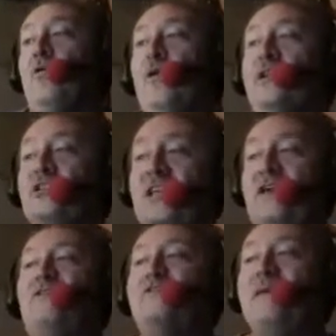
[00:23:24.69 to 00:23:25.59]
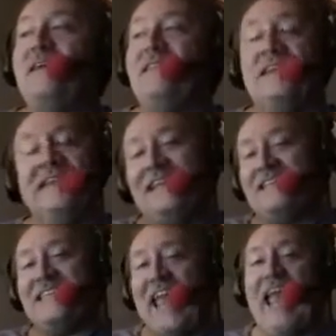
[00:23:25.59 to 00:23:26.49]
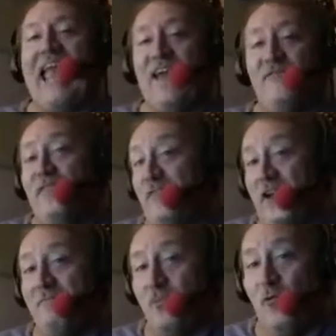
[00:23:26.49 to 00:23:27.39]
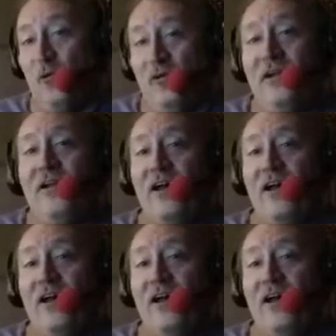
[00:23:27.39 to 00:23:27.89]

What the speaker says: which tells me that at least half, if not more,